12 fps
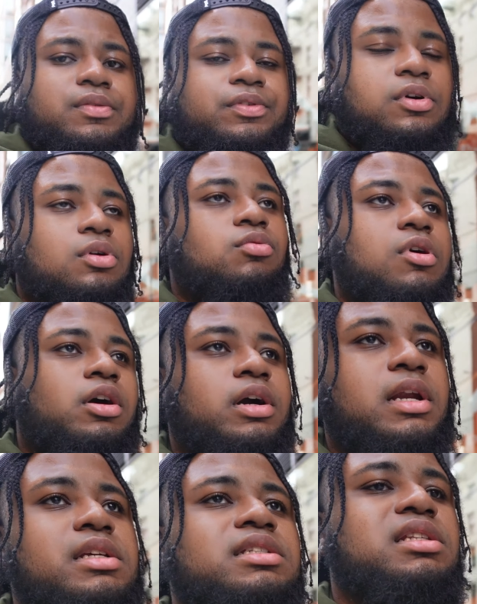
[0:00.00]
photo walk.
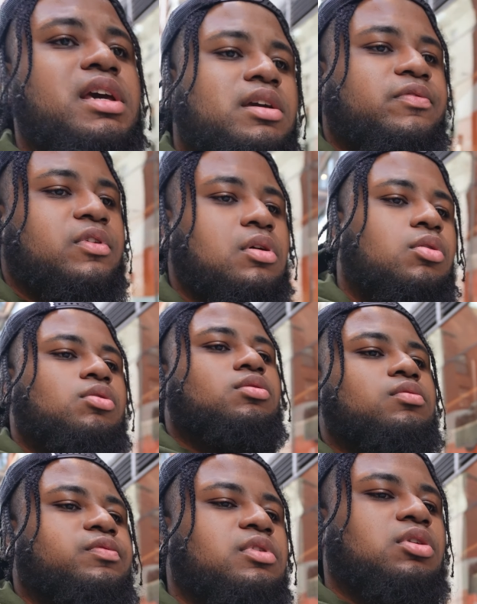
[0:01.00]
I didn't stay for the
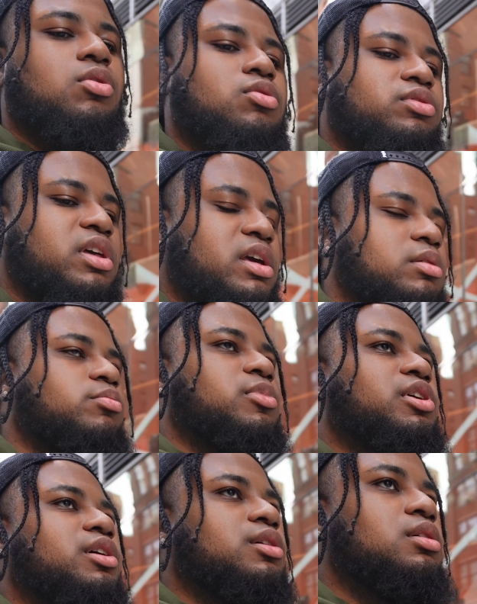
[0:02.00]
whole for the whole thing,
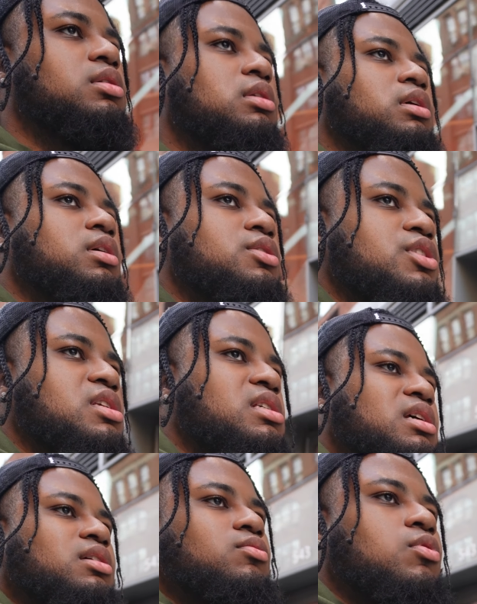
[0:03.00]
but just
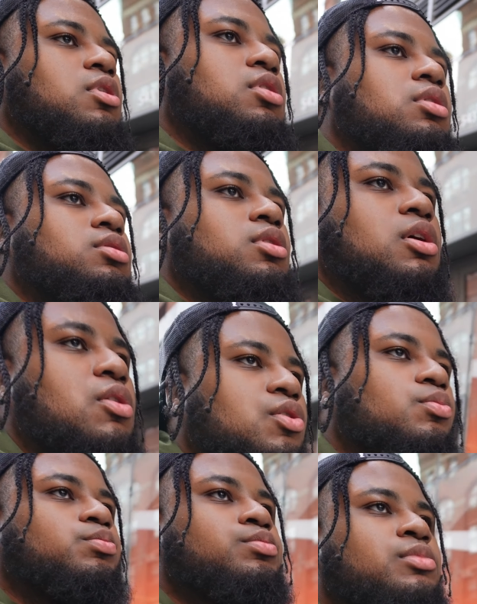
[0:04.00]
because I didn't want to go
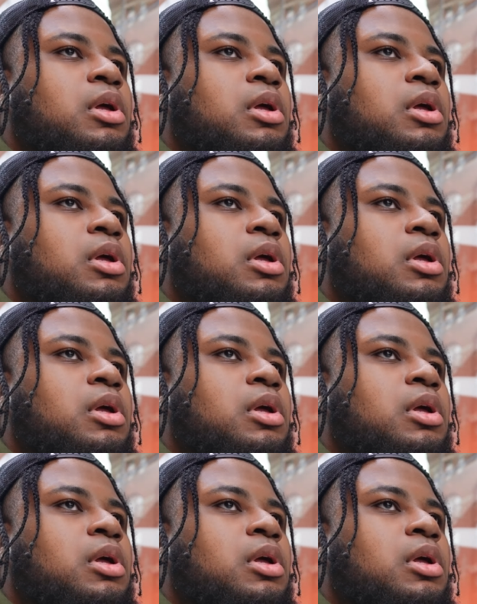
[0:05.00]
home